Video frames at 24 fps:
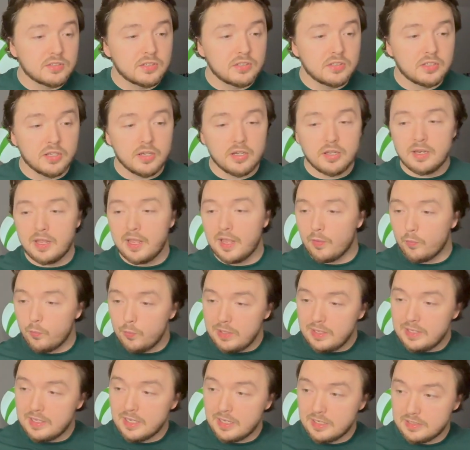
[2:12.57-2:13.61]
are done and
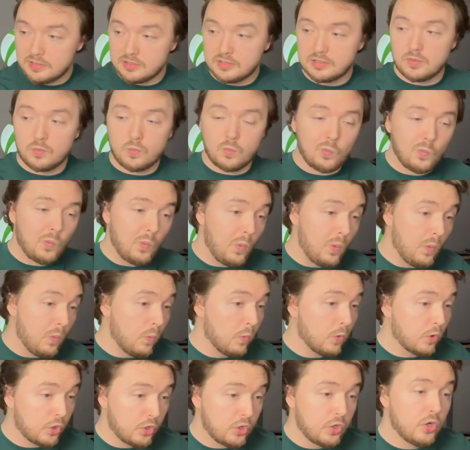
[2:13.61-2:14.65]
we got
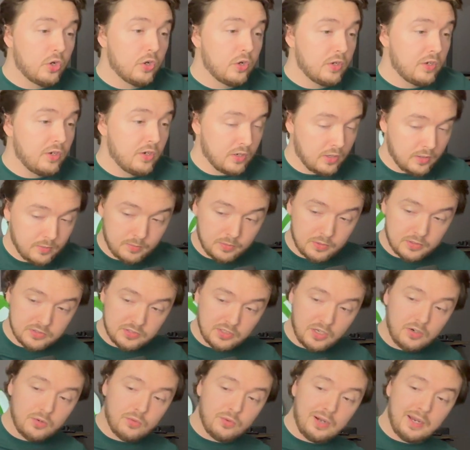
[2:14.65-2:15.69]
some good numbers.
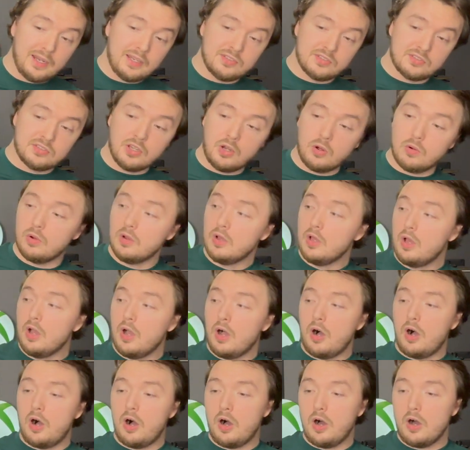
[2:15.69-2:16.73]
All right, so
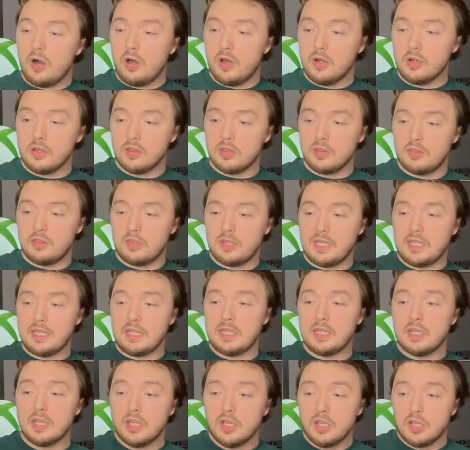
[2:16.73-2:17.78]
on
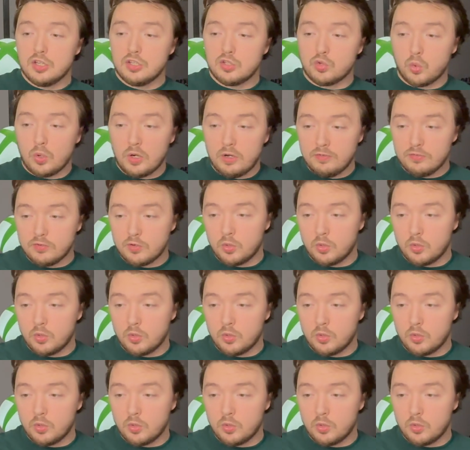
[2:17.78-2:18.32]
the 12